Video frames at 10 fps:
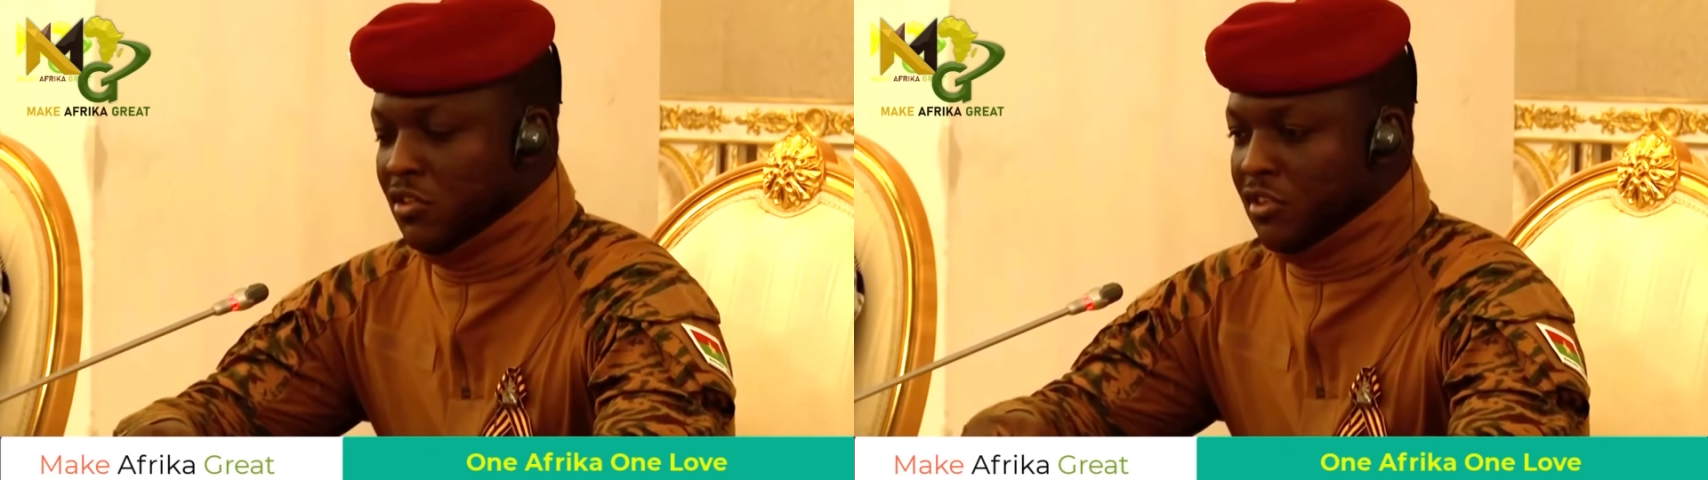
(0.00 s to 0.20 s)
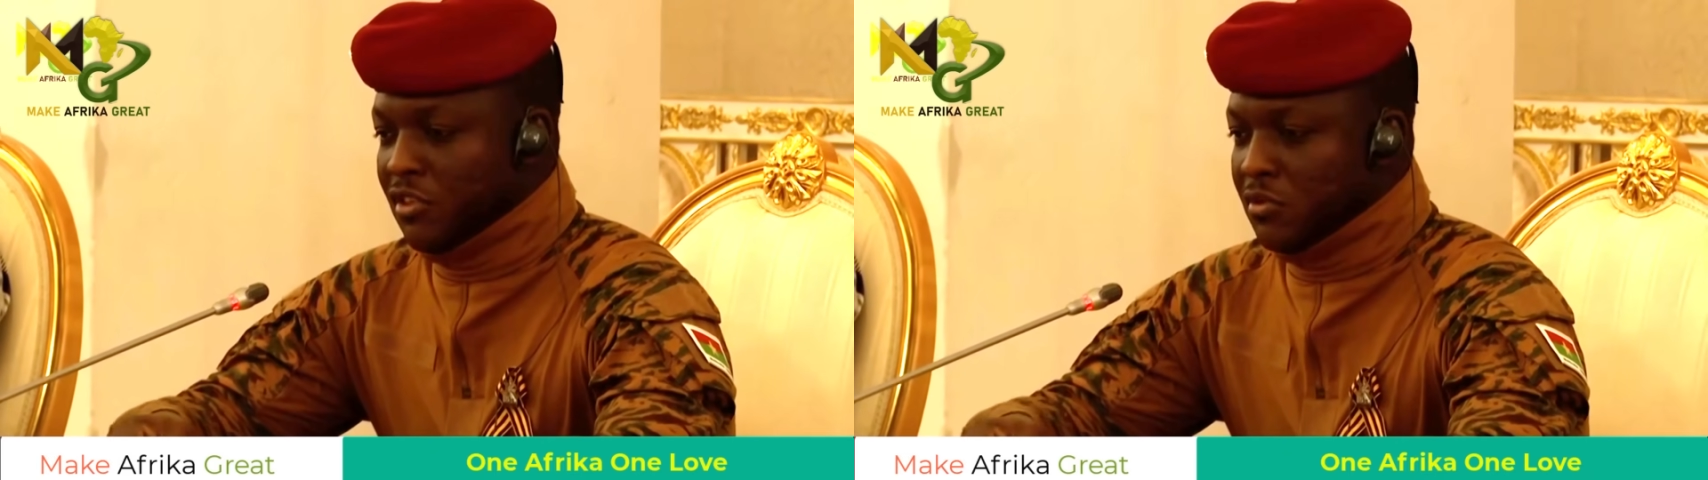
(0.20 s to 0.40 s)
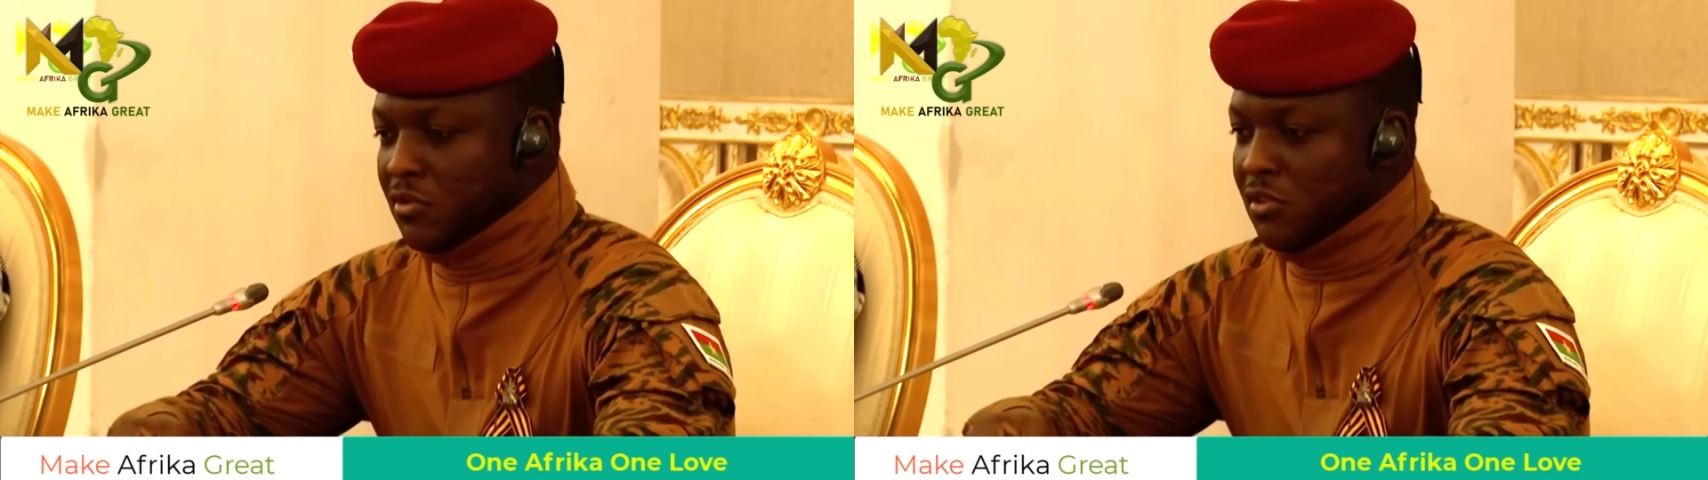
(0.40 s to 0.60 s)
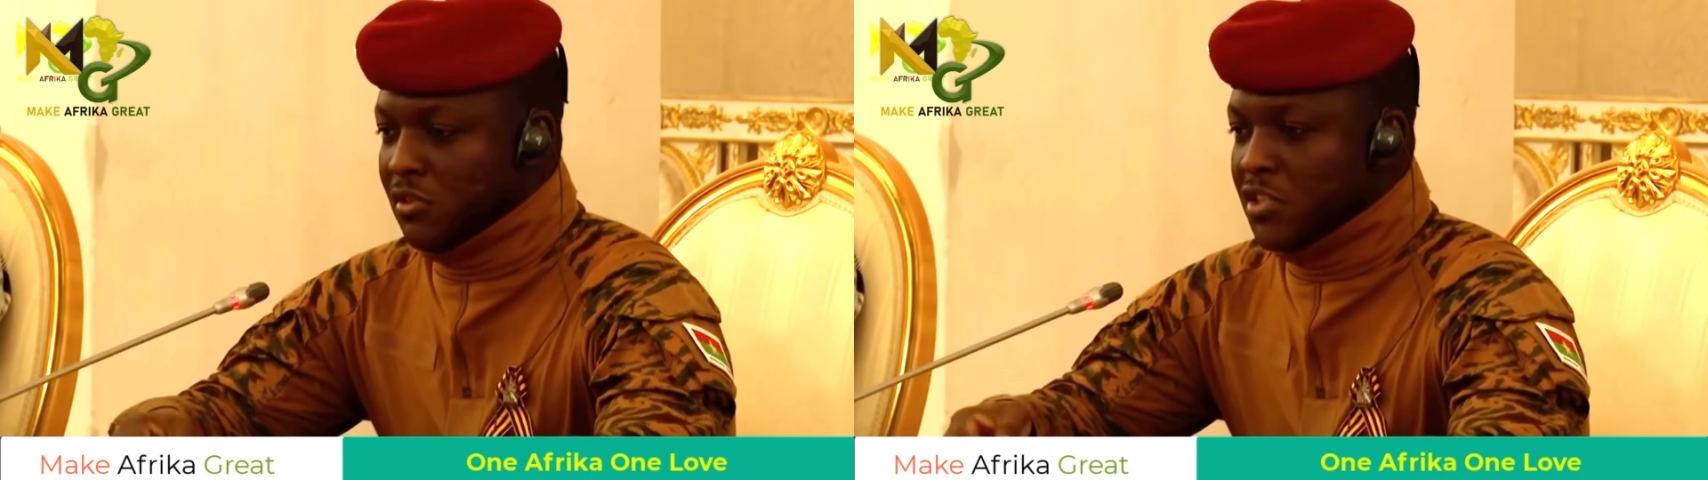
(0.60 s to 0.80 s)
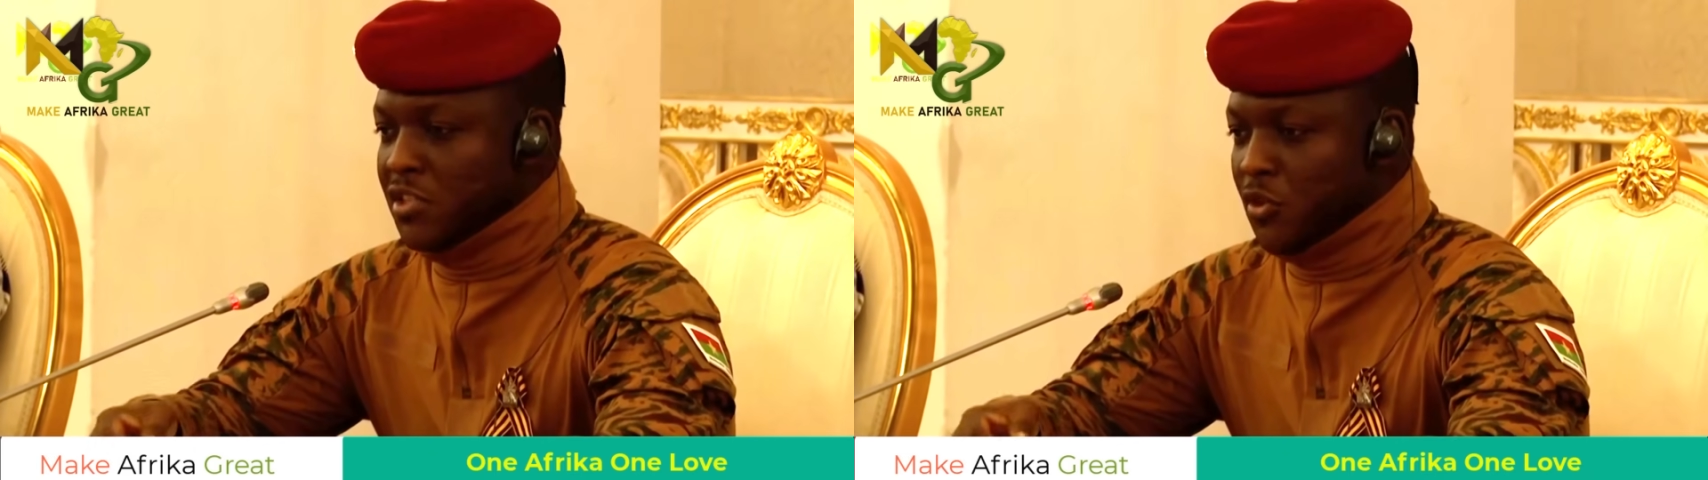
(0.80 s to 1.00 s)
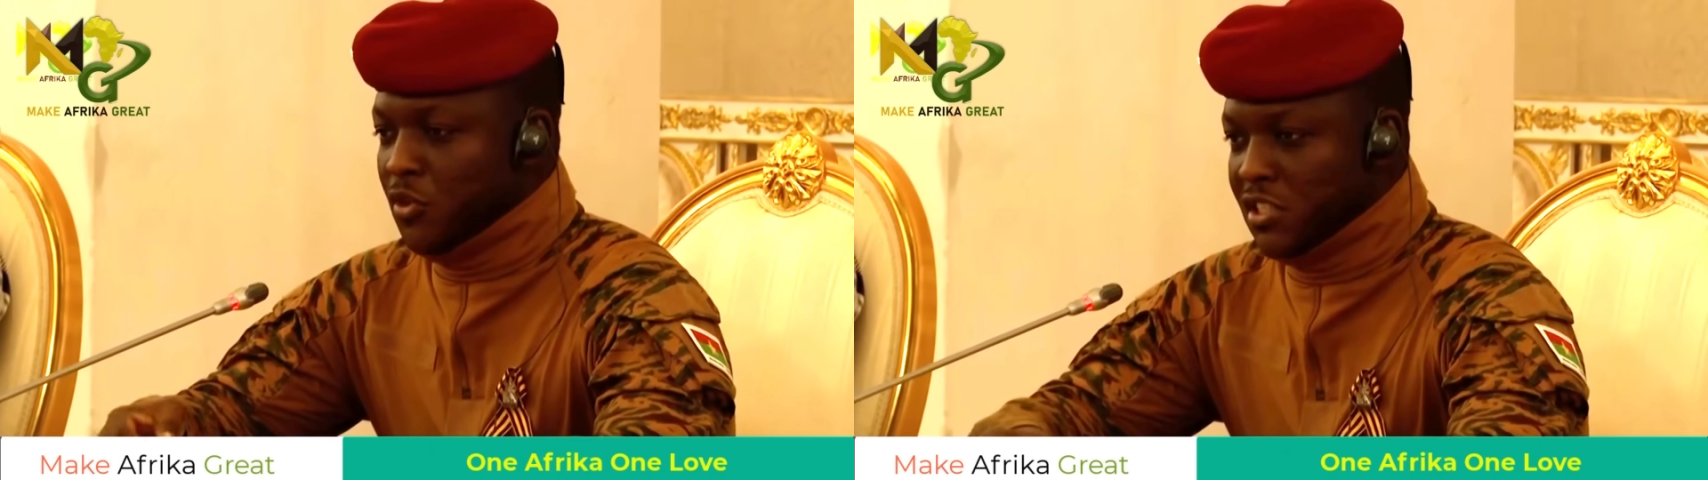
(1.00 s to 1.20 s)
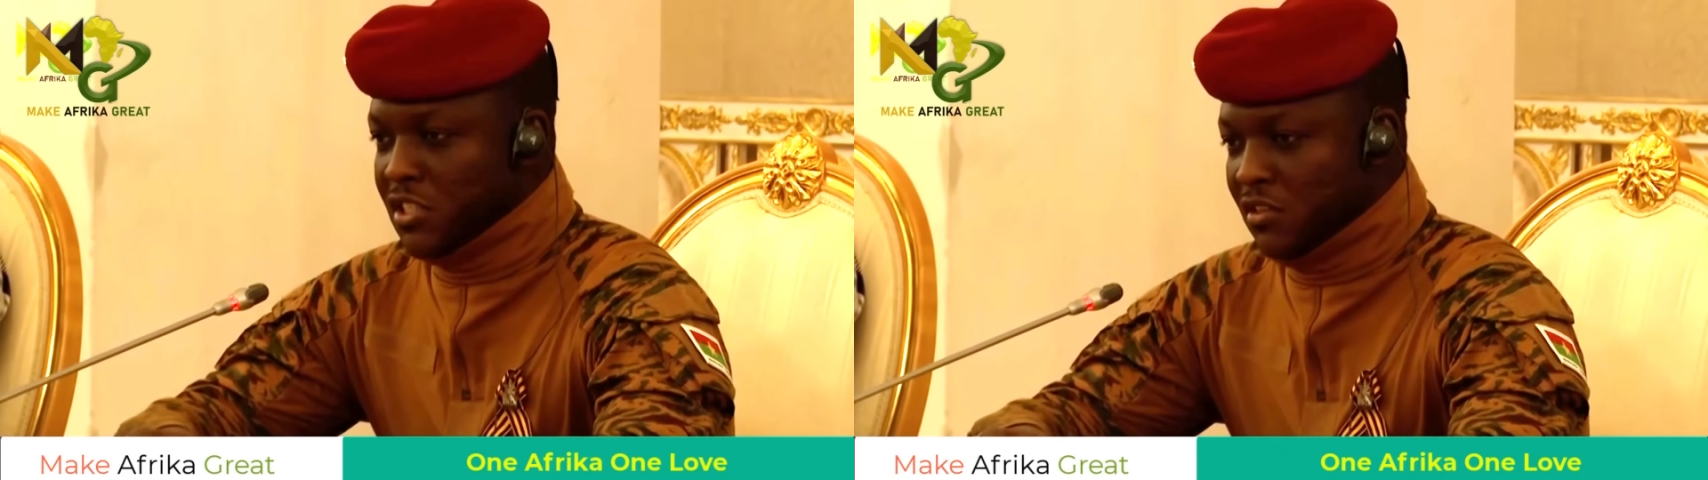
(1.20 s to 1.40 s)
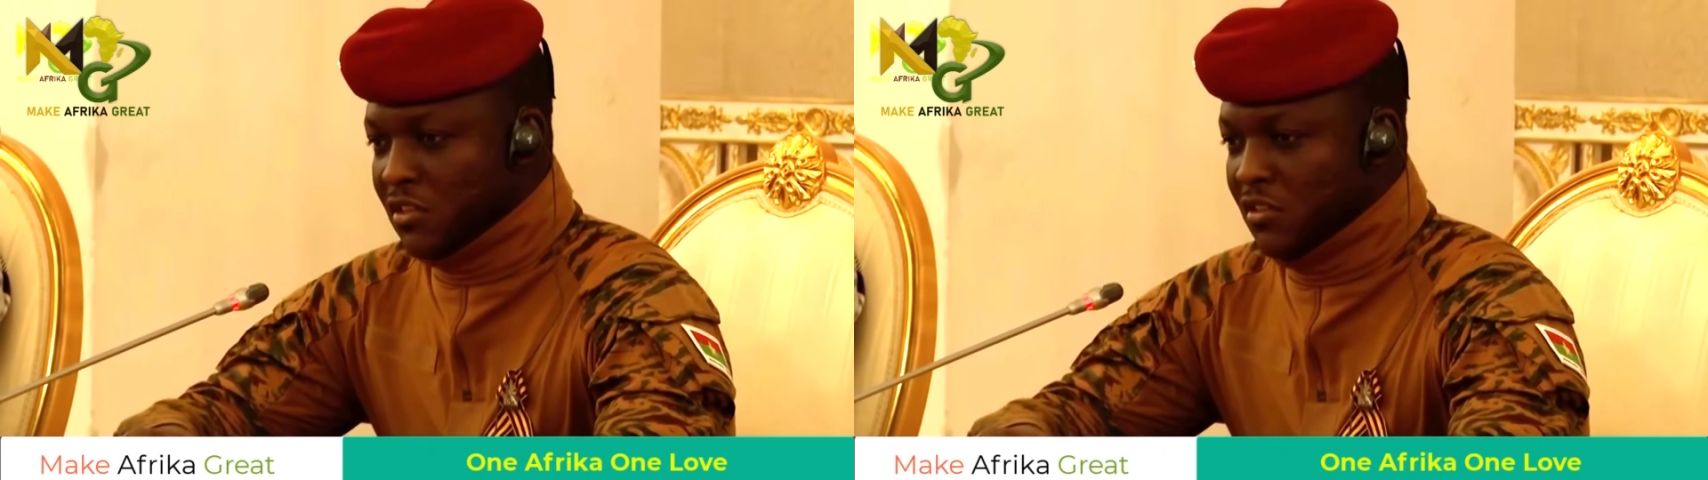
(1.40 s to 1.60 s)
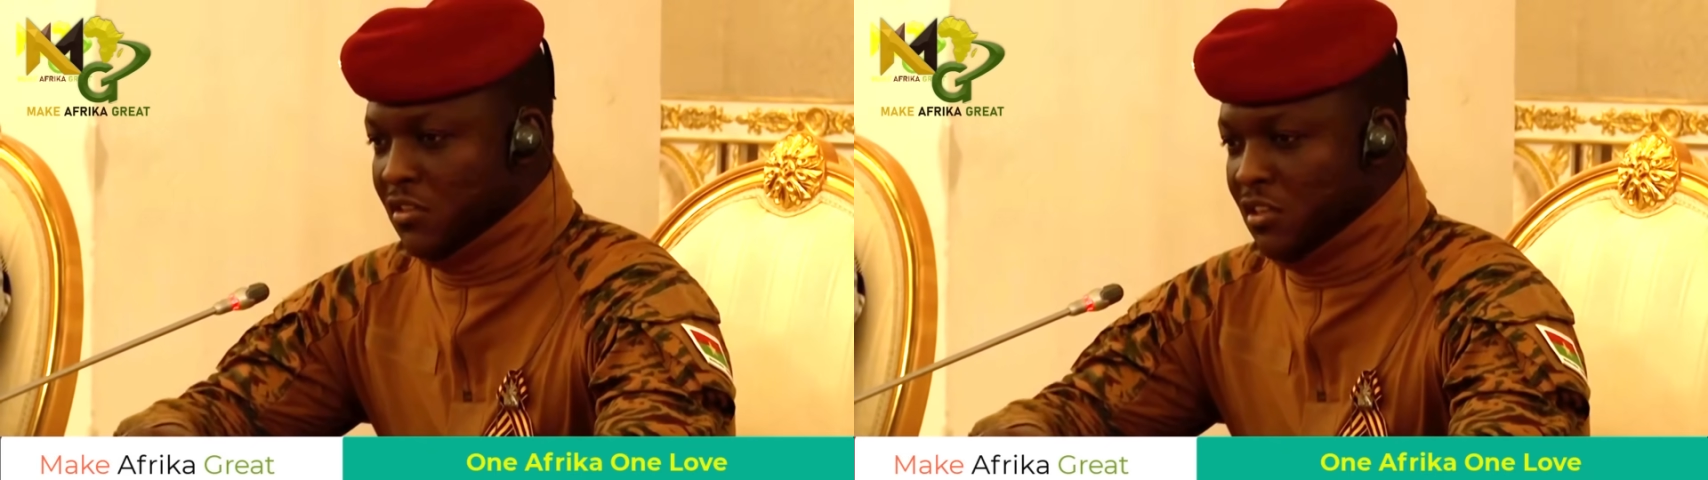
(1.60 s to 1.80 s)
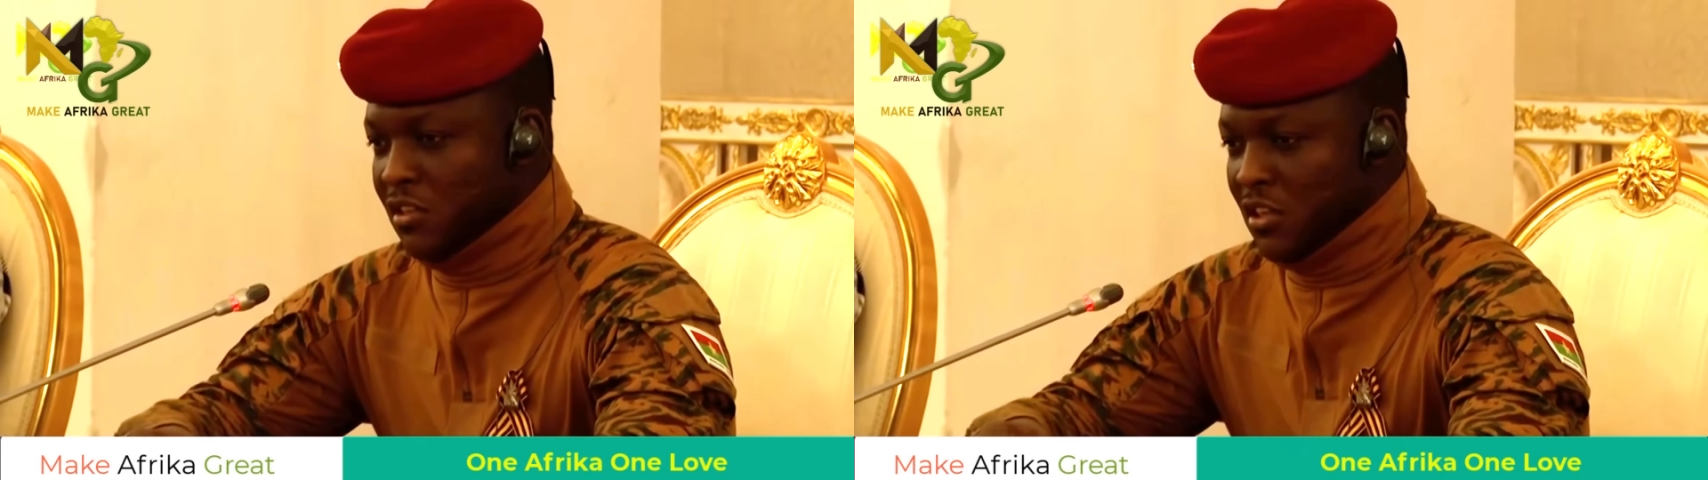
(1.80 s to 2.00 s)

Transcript: The African Union cannot remain a